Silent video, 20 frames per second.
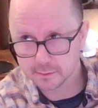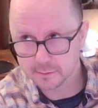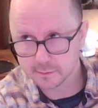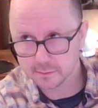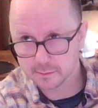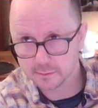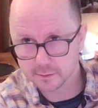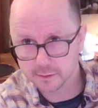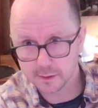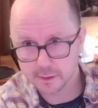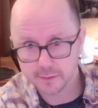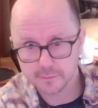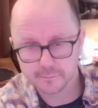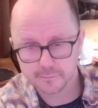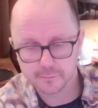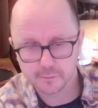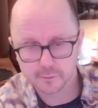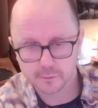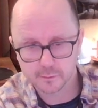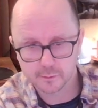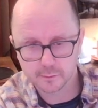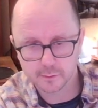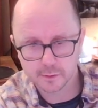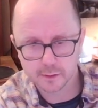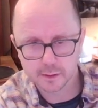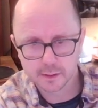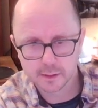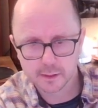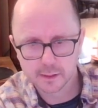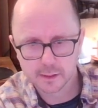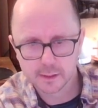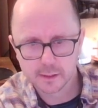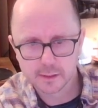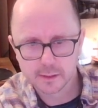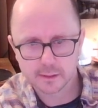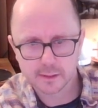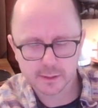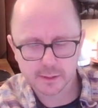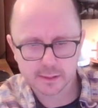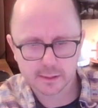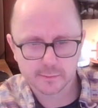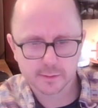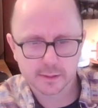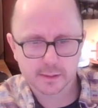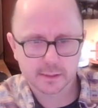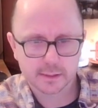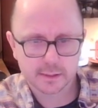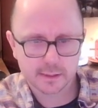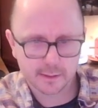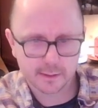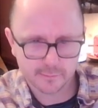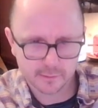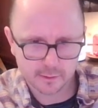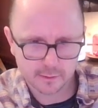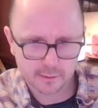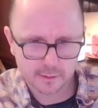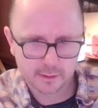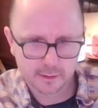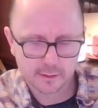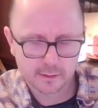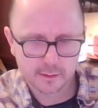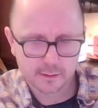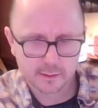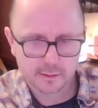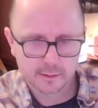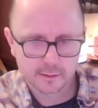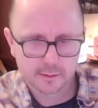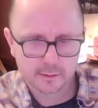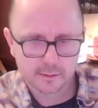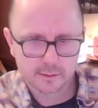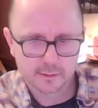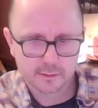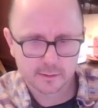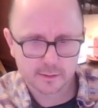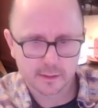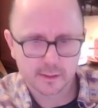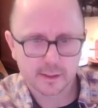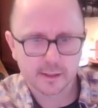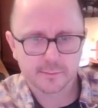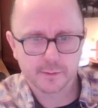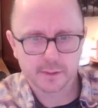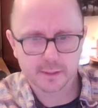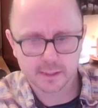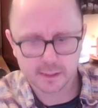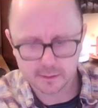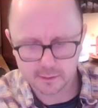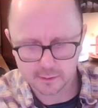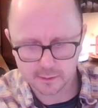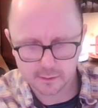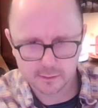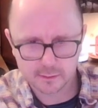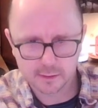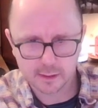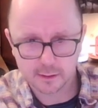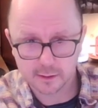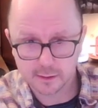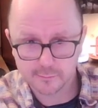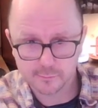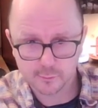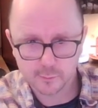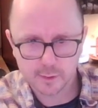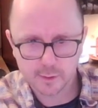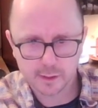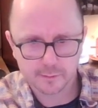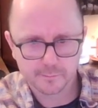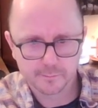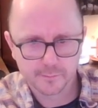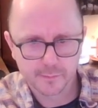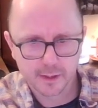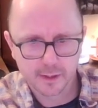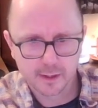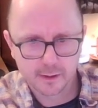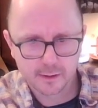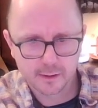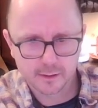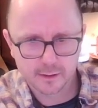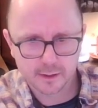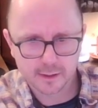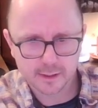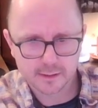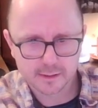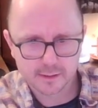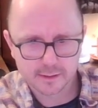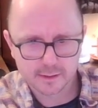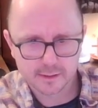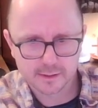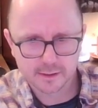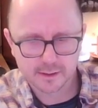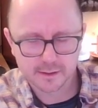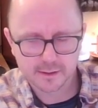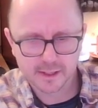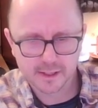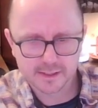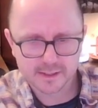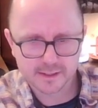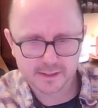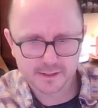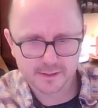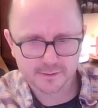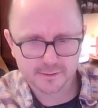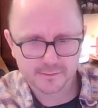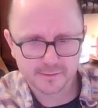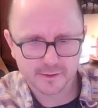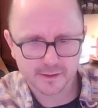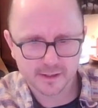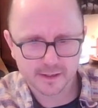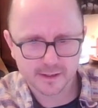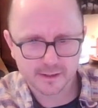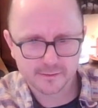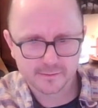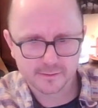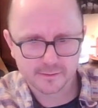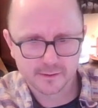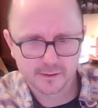34, so these must sum to 7. So that means they don't have a 1. Nice. So that's a 2, 5.